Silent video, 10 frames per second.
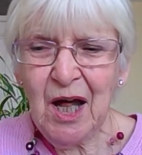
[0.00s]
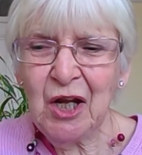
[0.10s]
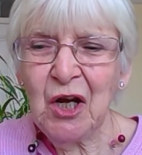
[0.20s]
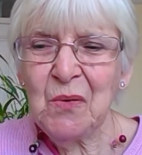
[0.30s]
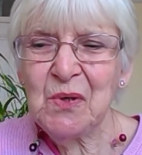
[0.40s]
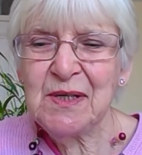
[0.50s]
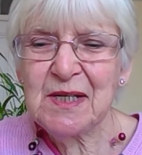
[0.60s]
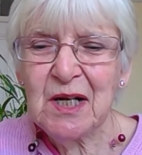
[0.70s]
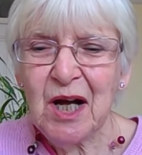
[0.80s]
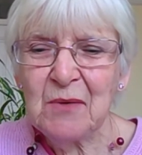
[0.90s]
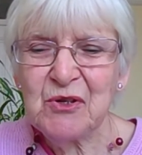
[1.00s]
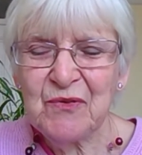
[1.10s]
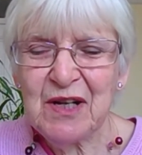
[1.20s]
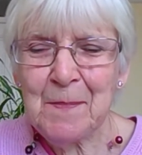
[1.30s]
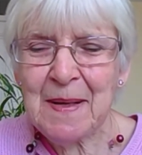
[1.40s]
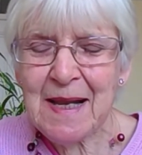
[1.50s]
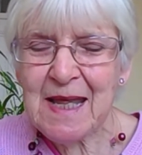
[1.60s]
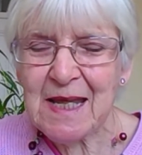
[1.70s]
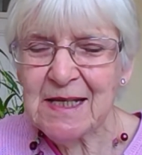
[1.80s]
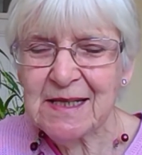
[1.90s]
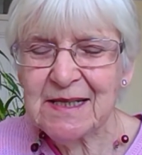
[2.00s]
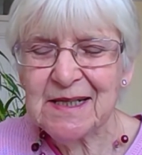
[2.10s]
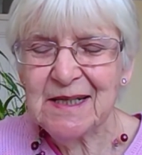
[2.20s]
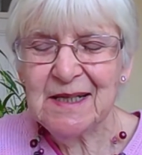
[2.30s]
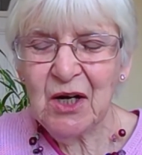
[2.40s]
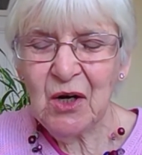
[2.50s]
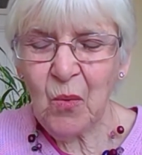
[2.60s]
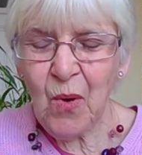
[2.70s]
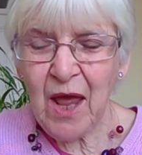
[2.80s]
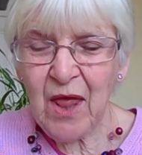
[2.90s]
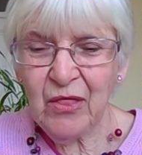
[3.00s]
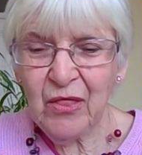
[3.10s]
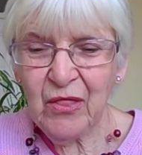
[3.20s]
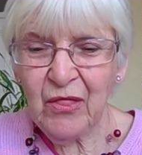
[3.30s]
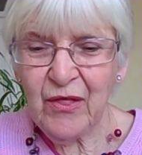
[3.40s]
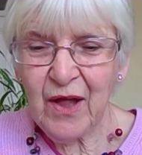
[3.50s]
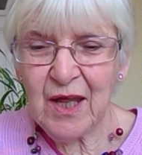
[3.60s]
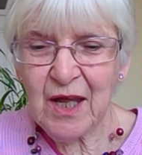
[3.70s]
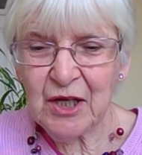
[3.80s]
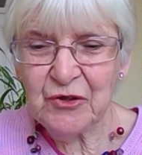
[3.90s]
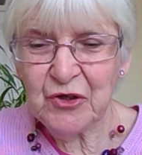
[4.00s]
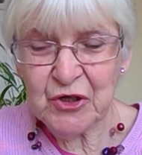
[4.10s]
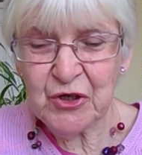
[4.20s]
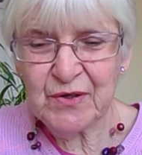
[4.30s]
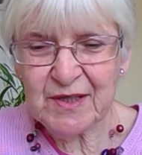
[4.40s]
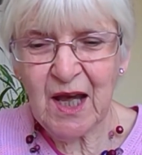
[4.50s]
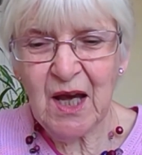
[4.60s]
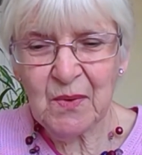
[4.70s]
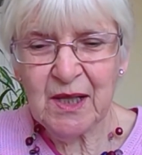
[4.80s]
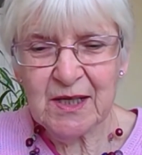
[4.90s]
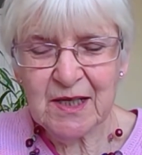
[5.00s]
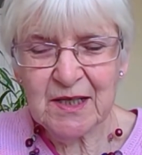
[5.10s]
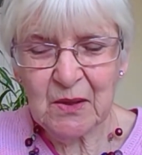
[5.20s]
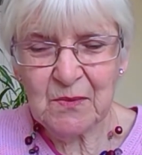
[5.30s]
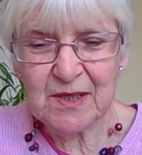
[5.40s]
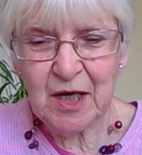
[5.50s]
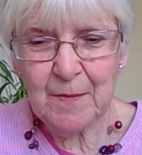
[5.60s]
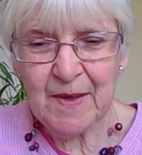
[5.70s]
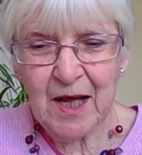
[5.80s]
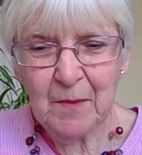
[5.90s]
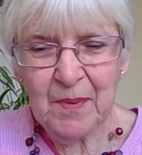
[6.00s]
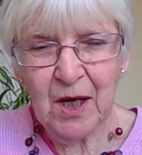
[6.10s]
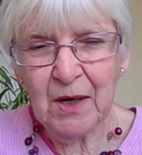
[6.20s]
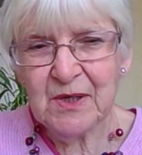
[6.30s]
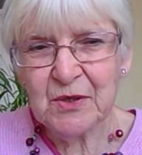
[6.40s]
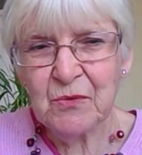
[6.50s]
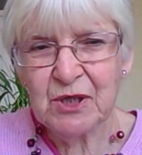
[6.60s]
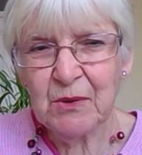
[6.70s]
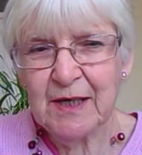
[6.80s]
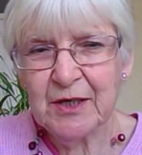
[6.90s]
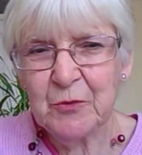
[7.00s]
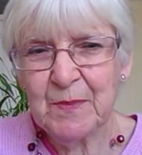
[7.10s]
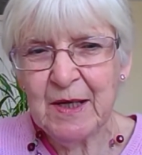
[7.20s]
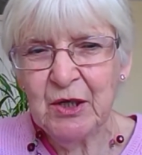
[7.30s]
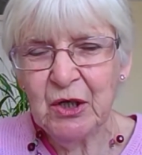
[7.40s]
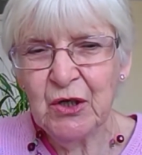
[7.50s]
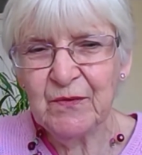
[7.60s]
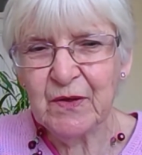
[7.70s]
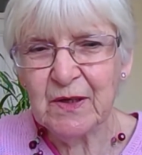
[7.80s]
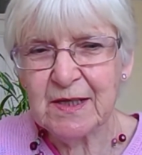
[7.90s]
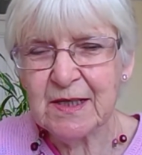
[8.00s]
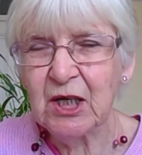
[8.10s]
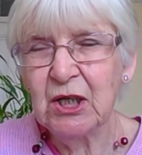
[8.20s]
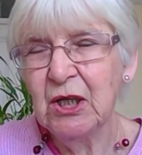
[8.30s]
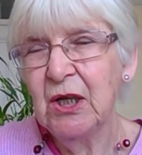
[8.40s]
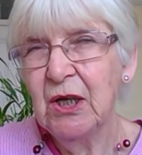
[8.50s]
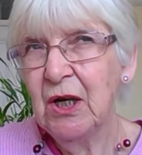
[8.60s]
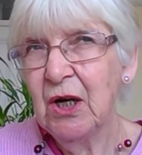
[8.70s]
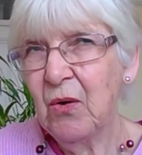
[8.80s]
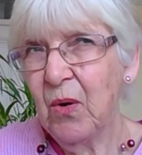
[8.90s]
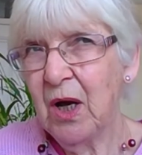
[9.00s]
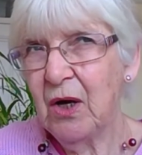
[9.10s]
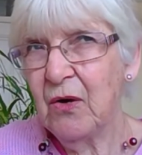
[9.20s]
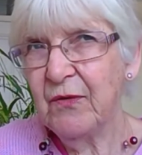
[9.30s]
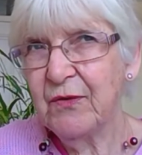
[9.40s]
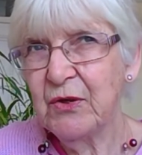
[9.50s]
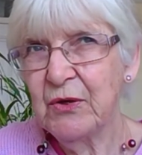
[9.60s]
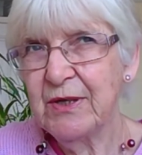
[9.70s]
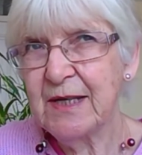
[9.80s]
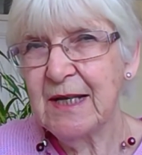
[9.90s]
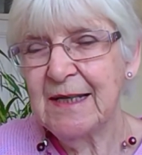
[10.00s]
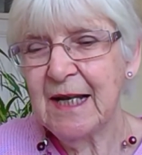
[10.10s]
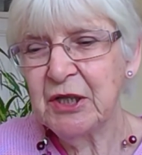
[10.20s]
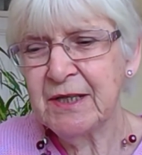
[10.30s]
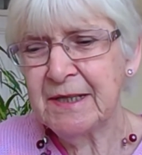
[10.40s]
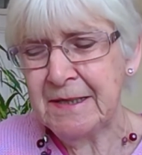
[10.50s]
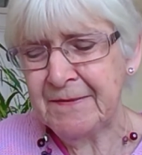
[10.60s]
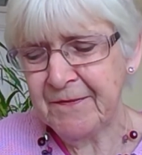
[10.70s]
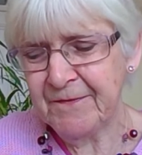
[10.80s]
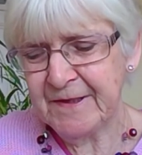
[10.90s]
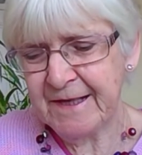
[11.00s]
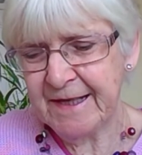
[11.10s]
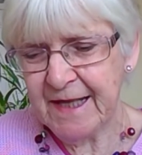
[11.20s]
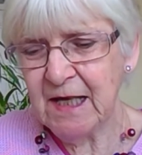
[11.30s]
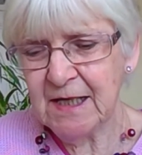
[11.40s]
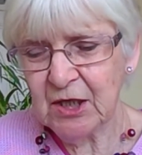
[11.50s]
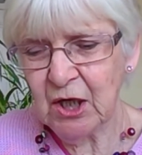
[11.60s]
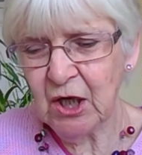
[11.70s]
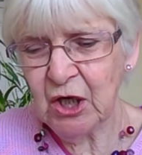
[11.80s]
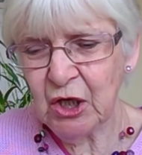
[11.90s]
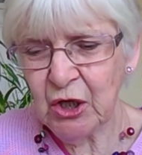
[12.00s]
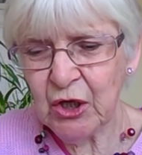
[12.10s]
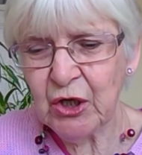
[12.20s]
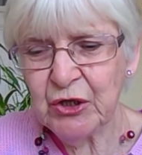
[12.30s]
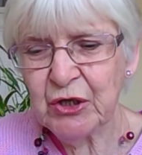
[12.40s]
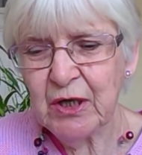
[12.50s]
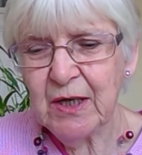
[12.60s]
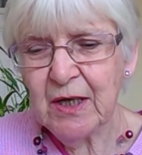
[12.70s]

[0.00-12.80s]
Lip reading: And I was really pleased when they introduced that, when they said that was coming out. But I was also a little bit nervous that quite often you see legislative things that are good,